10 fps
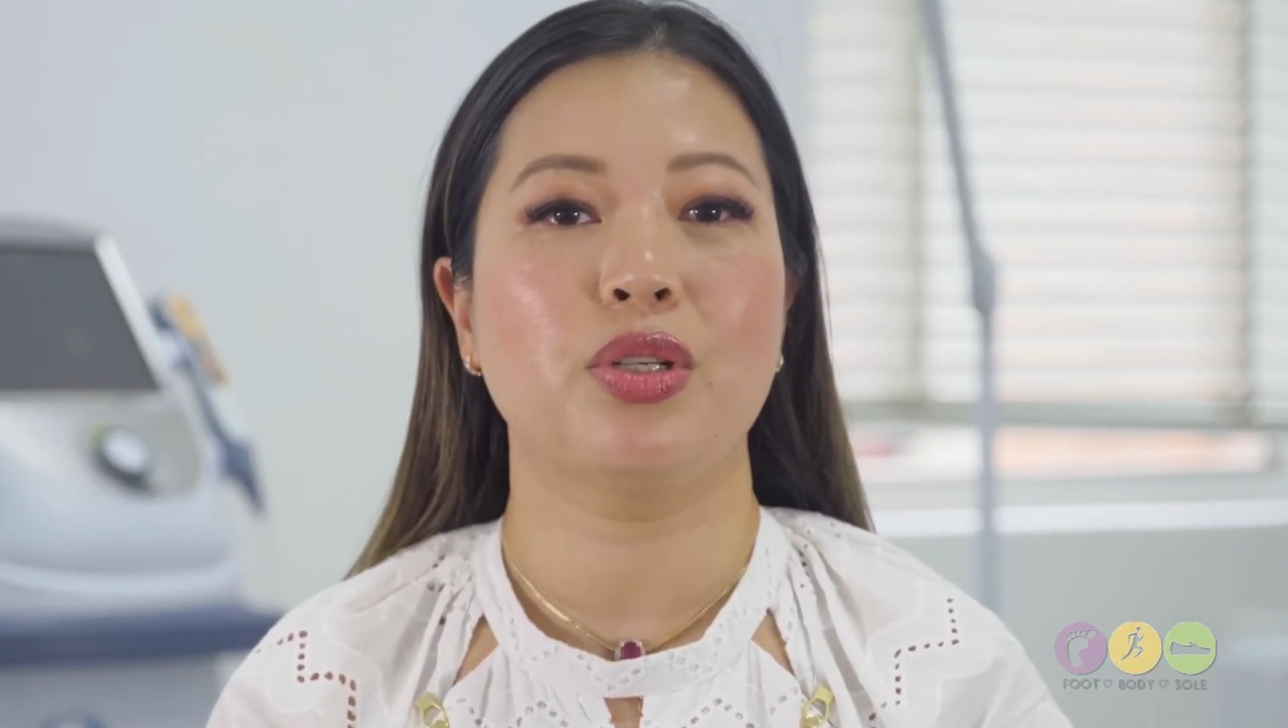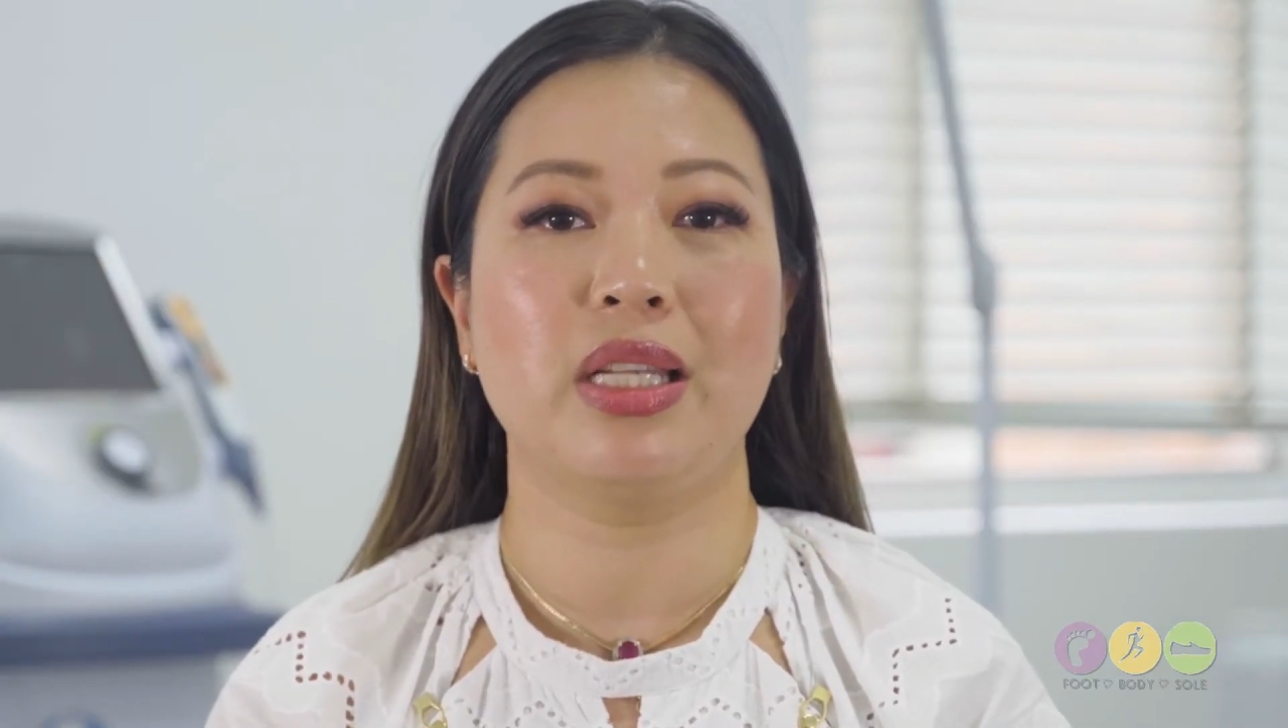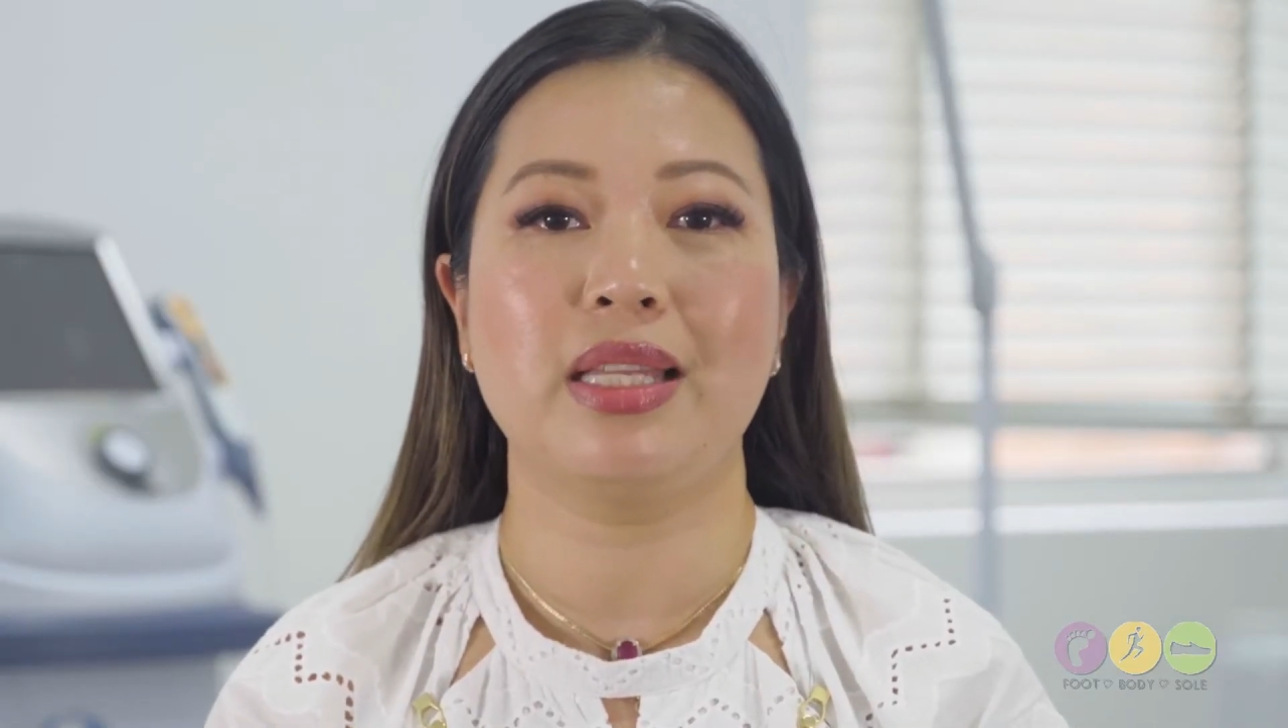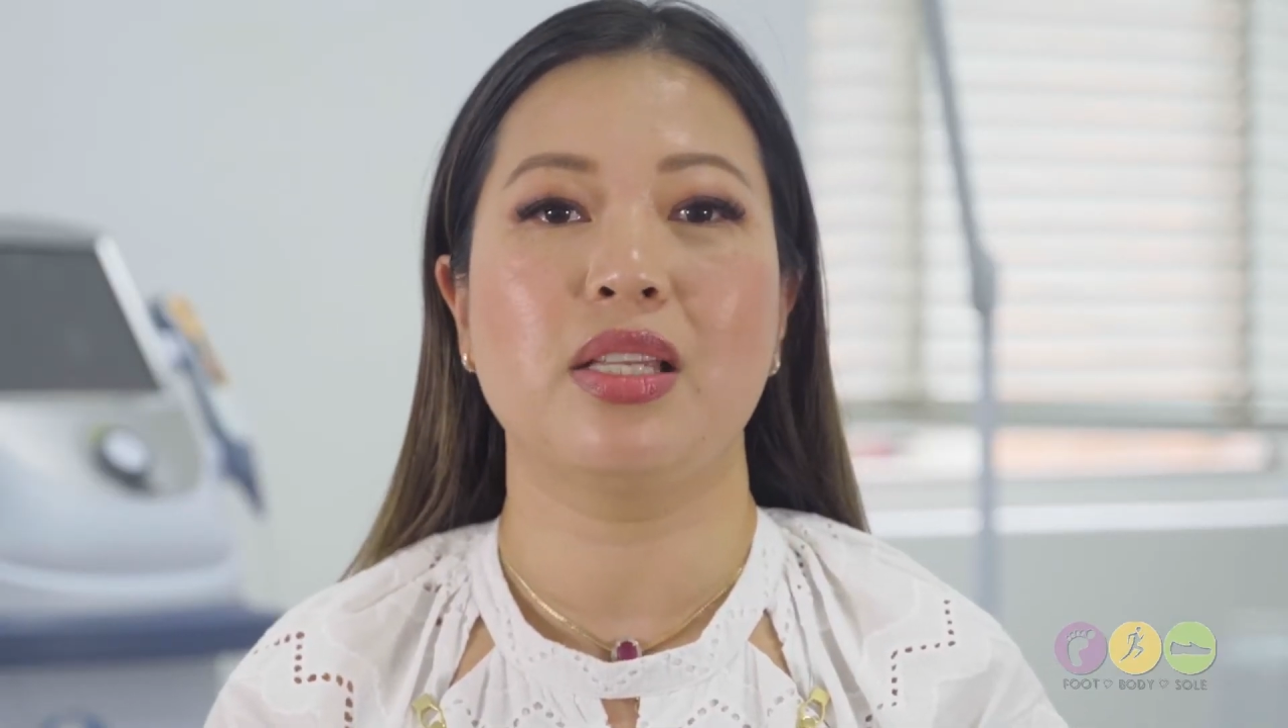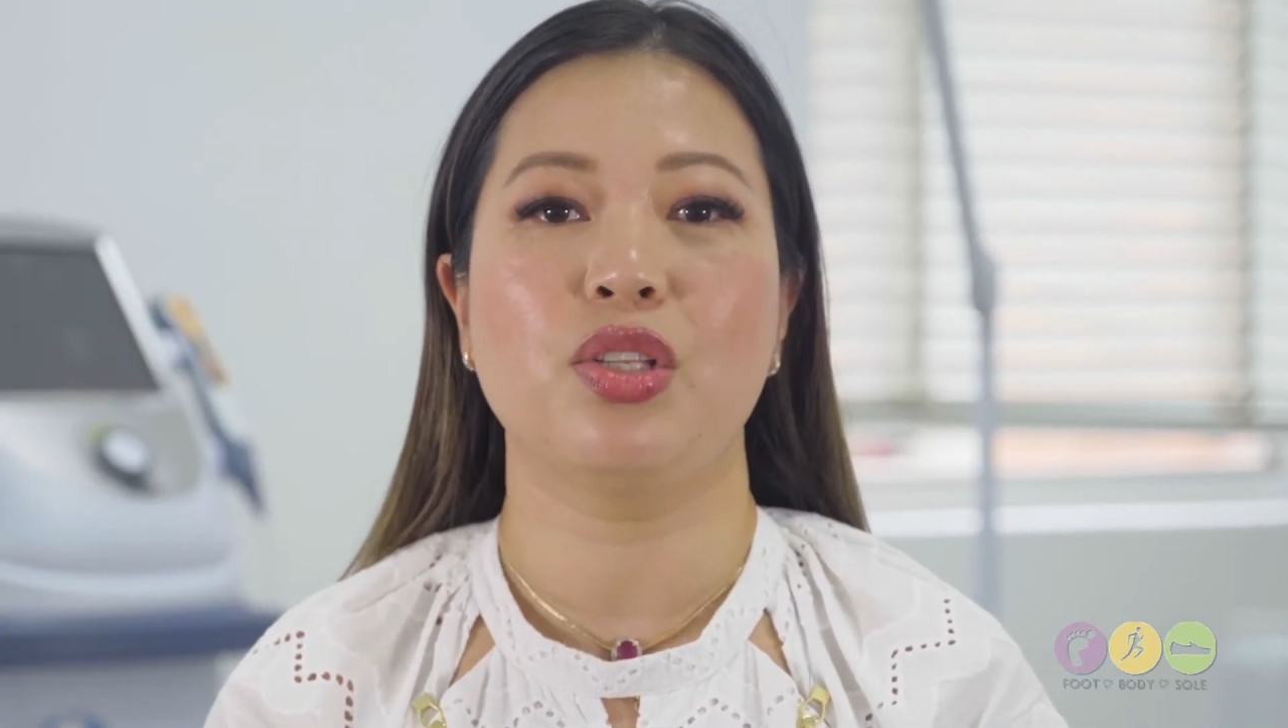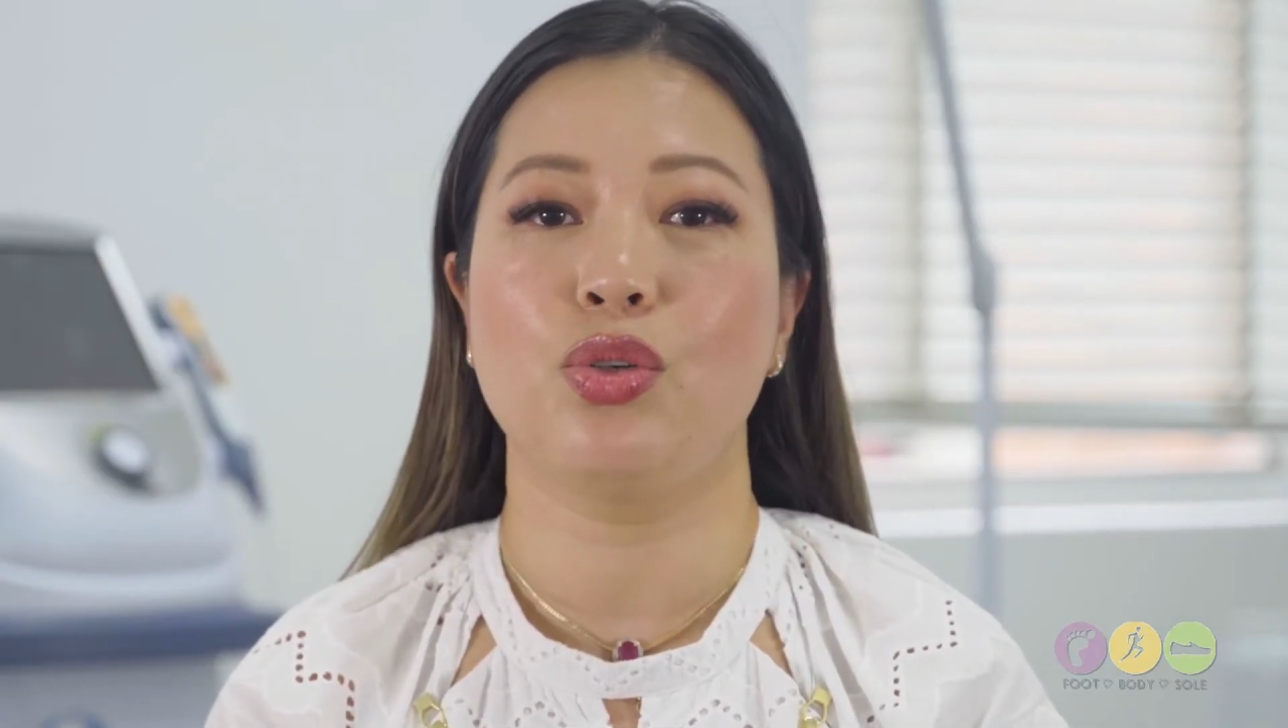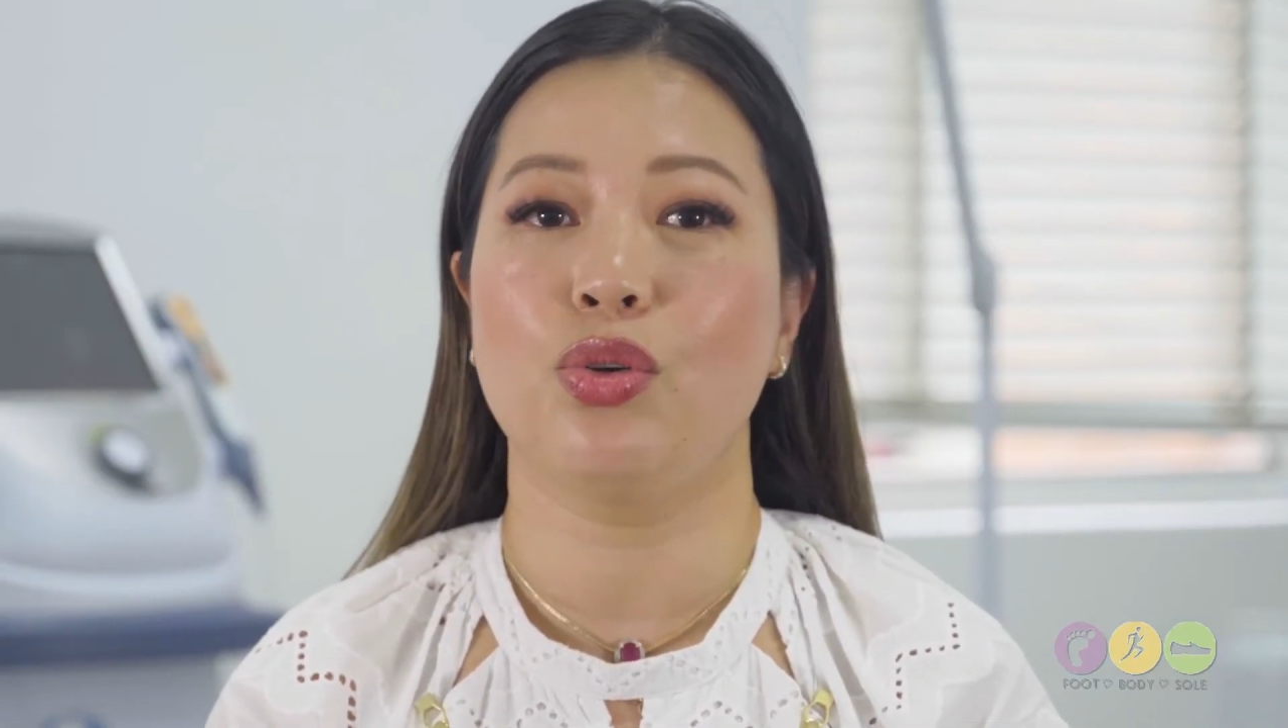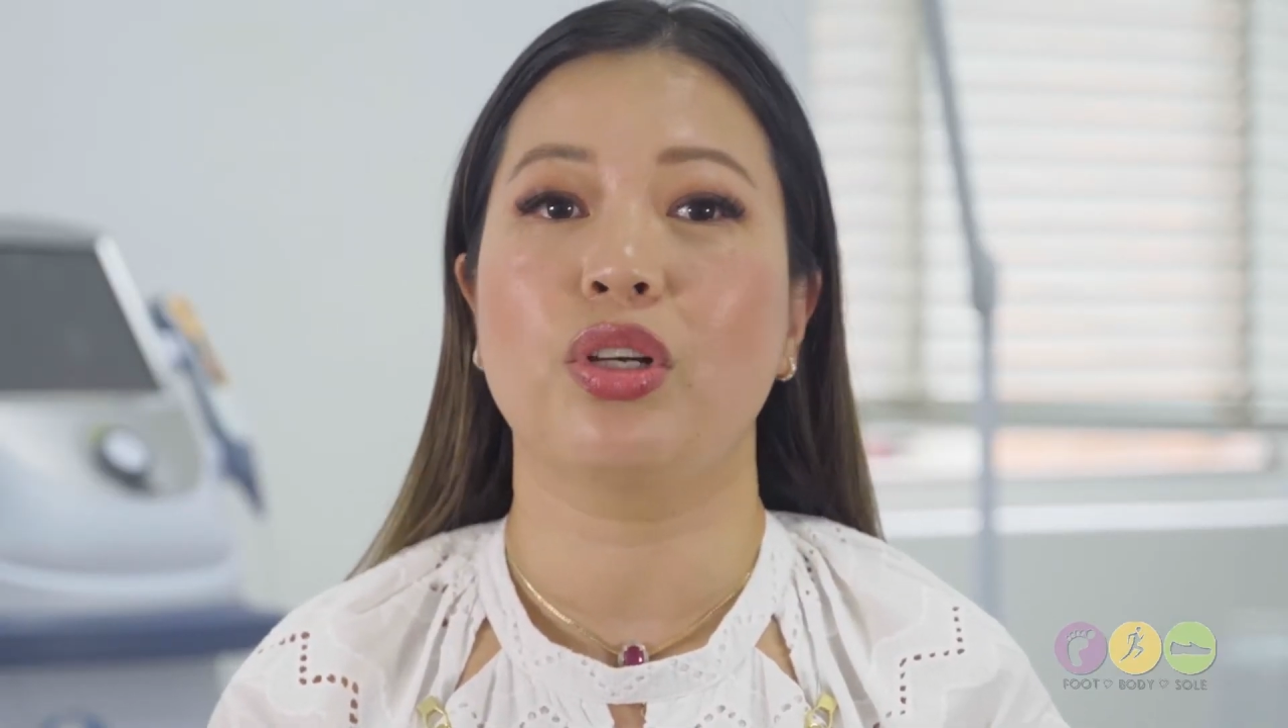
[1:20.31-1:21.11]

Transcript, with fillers: to listen to your